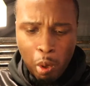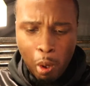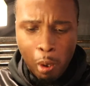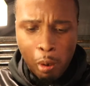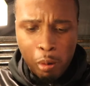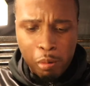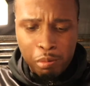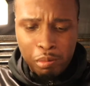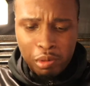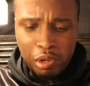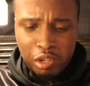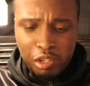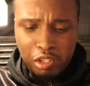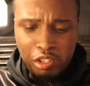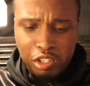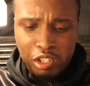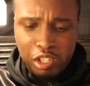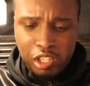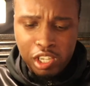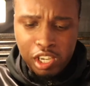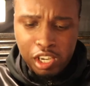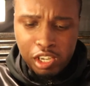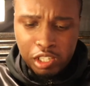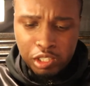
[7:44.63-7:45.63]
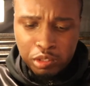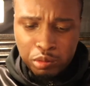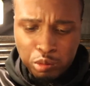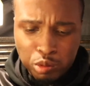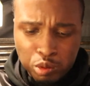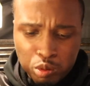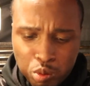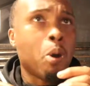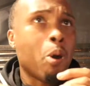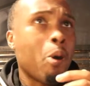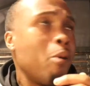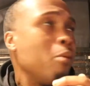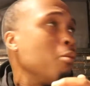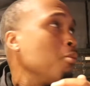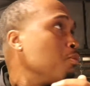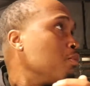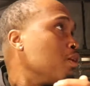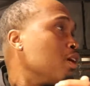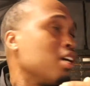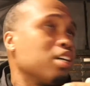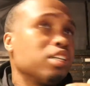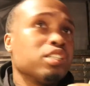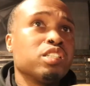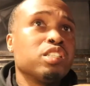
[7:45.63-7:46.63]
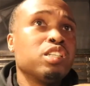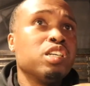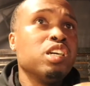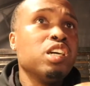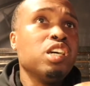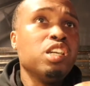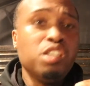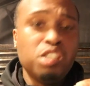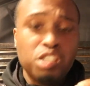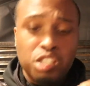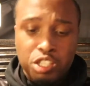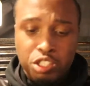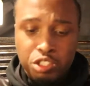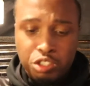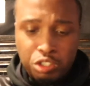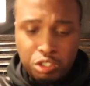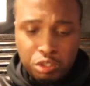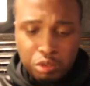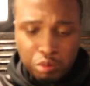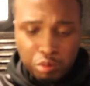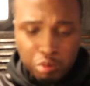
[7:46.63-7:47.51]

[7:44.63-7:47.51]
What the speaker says: Oh my God, oh my goodness.